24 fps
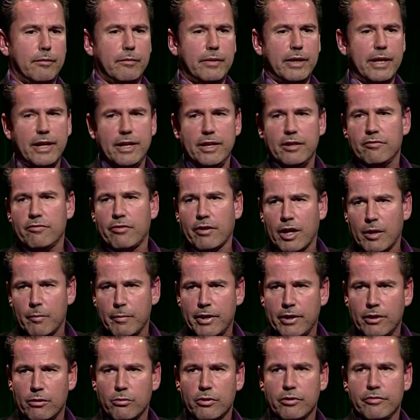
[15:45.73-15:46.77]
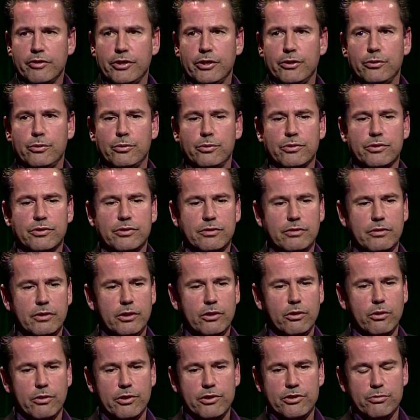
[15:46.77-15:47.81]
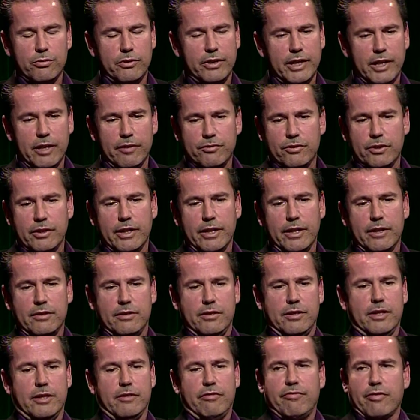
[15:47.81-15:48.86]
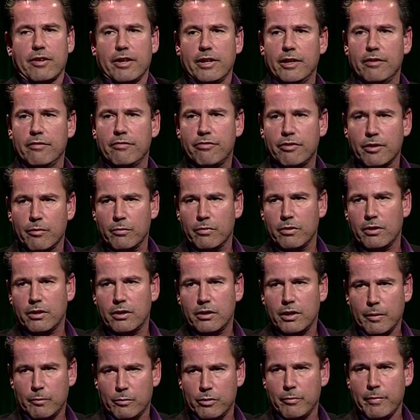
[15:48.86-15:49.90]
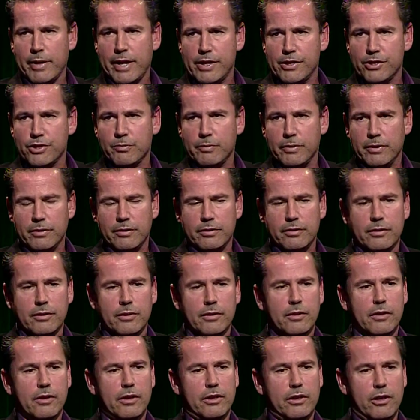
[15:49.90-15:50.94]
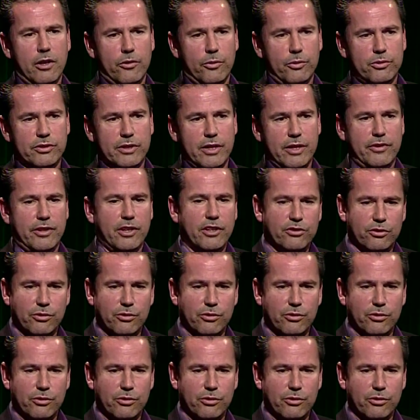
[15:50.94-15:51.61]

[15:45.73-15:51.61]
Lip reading: any environmental reviews. Of course, we have to get funding from our upper management and all those kind of things.